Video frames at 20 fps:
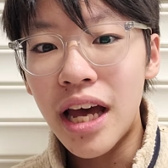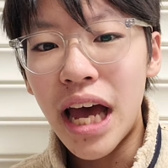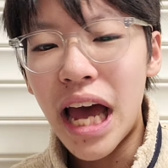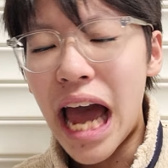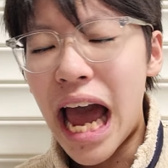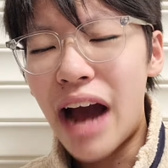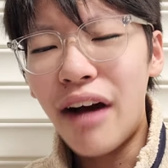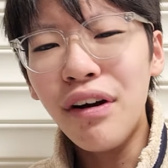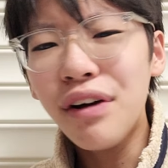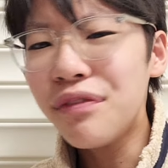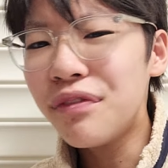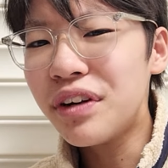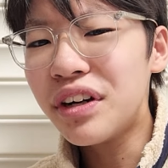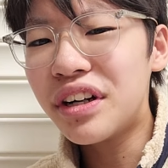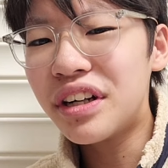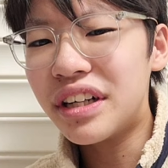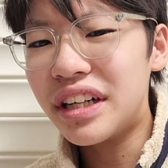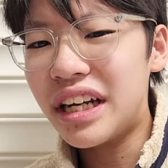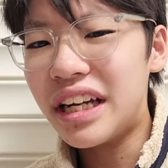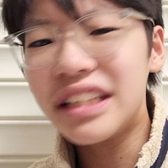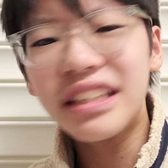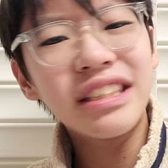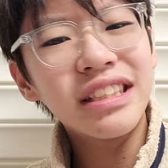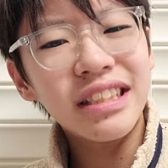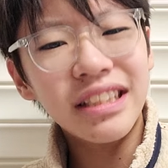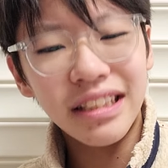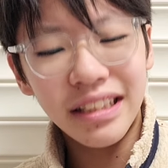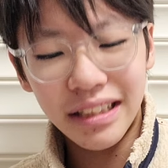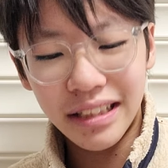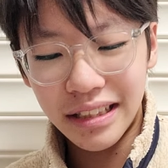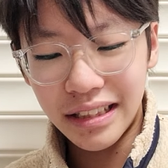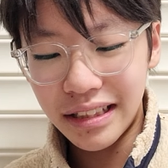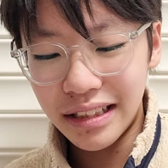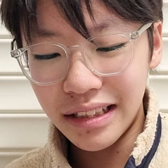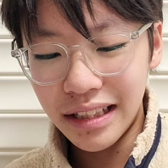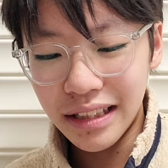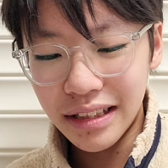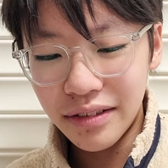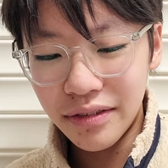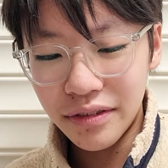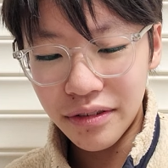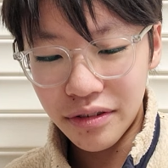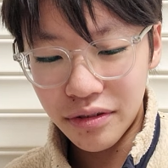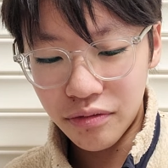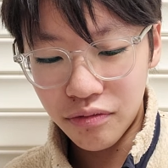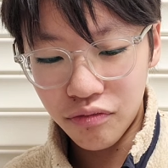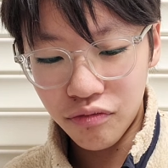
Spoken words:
However, it doesn't